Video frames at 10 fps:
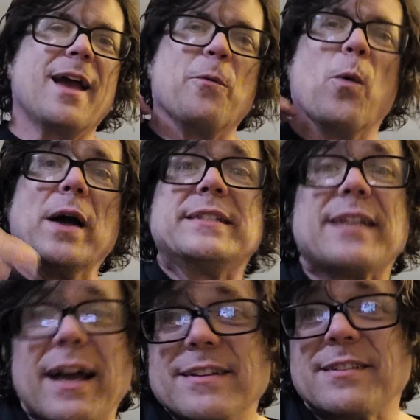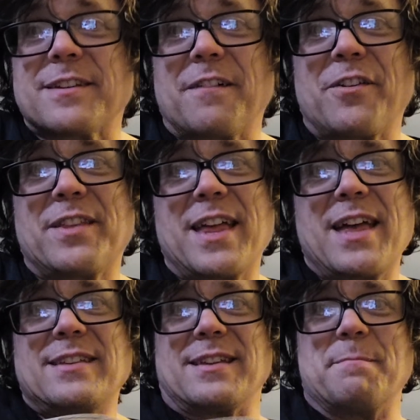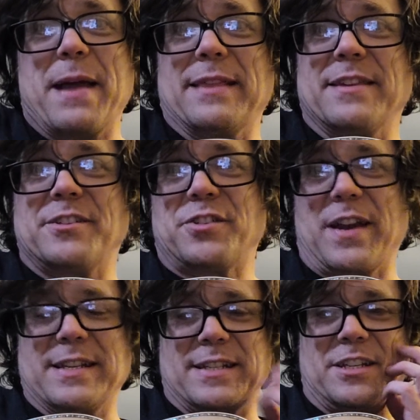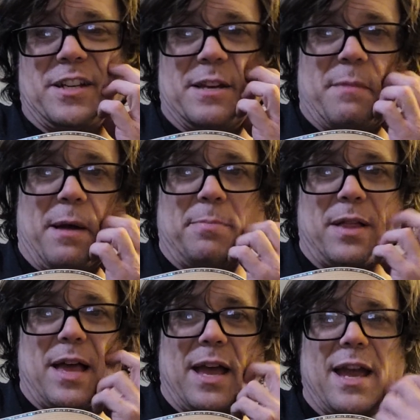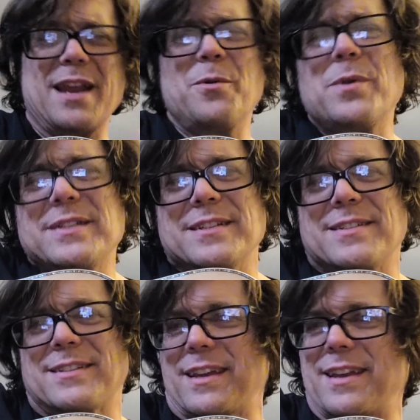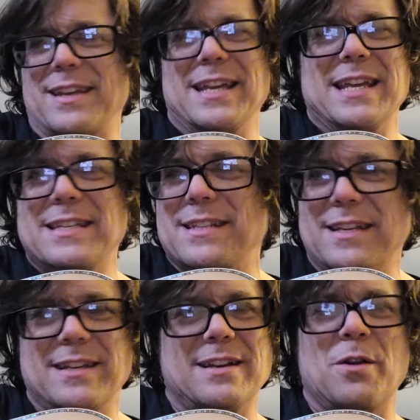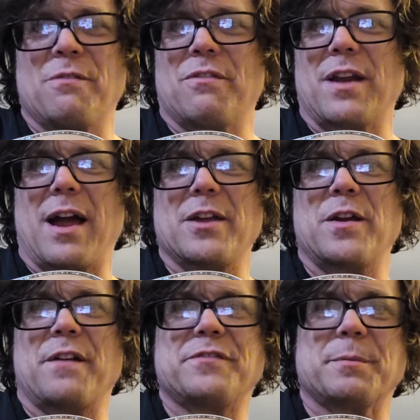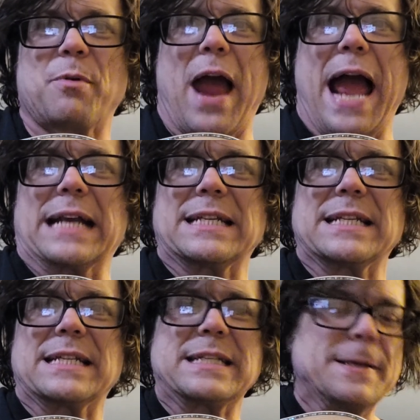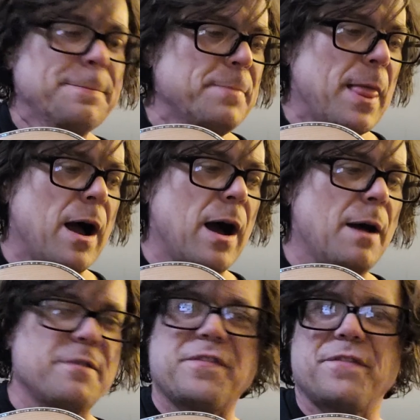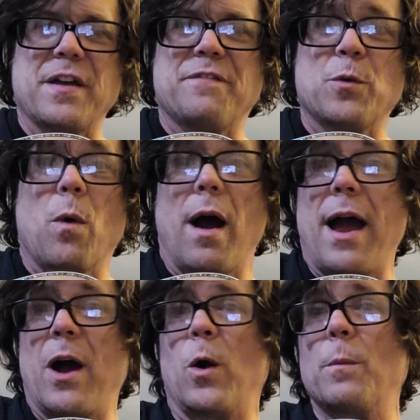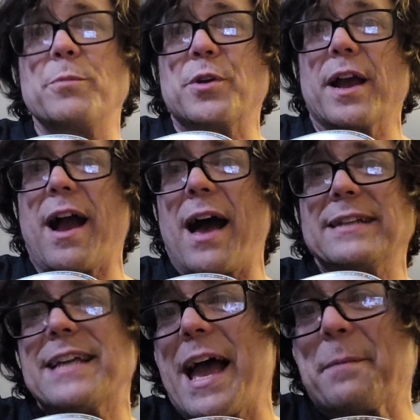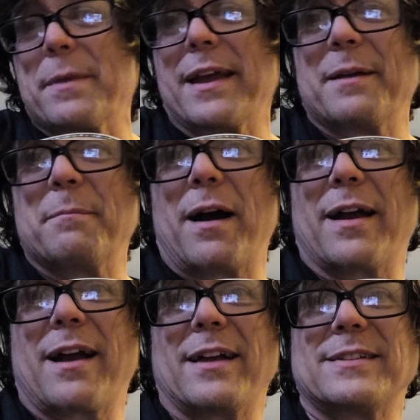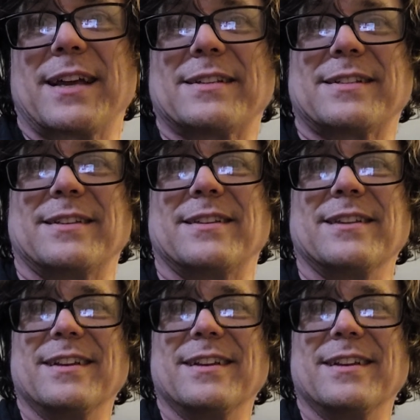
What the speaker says: Once I discovered this and made this transition in my playing, and it wasn't just like easy and overnight, you have to practice. If you want help, you can contact me. My contact's in